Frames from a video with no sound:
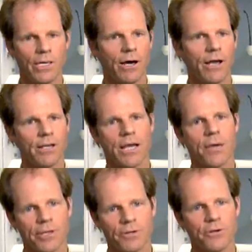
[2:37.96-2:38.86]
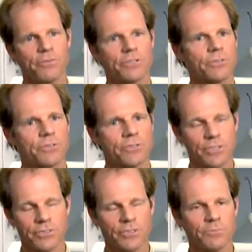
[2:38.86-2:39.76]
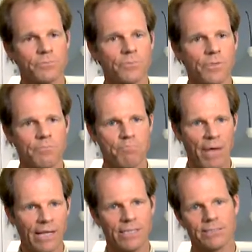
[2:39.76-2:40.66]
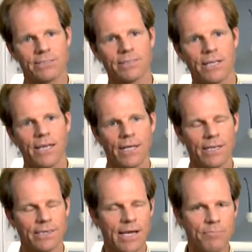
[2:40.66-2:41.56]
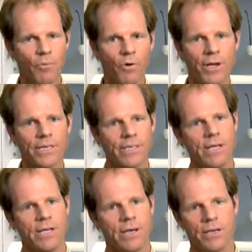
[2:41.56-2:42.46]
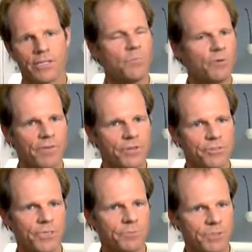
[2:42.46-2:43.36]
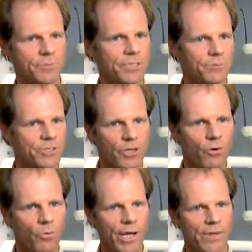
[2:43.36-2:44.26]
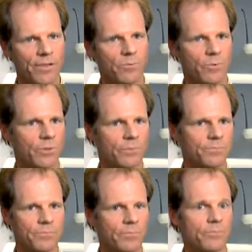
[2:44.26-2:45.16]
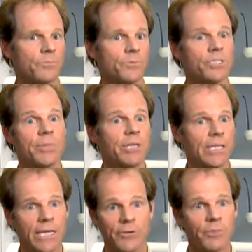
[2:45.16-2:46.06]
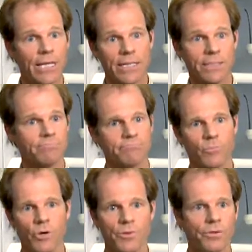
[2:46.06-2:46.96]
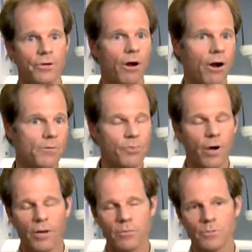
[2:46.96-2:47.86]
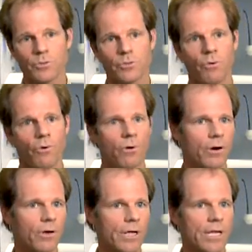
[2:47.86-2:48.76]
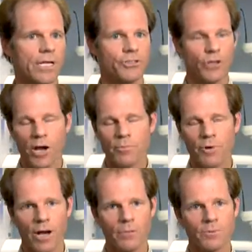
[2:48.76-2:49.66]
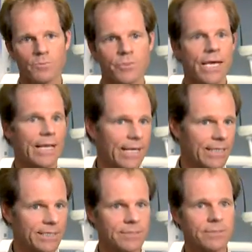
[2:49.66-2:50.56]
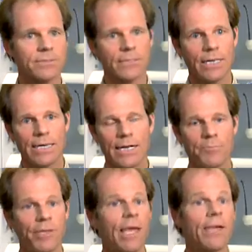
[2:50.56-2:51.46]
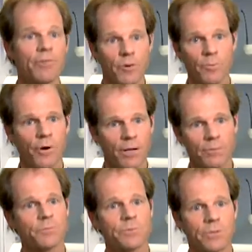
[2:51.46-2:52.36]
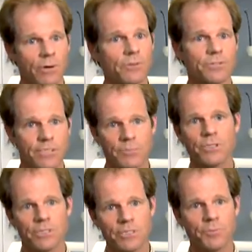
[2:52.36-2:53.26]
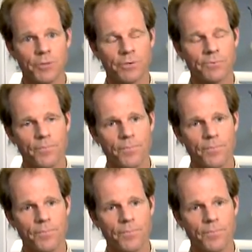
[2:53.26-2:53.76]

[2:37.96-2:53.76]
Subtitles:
an autonomic nervous system balance. And at that point, a number of other symptoms seemed to go away that were seemingly unrelated, whether they're heart problems or jaw problems, headaches, behavioral problems, all seem to disappear.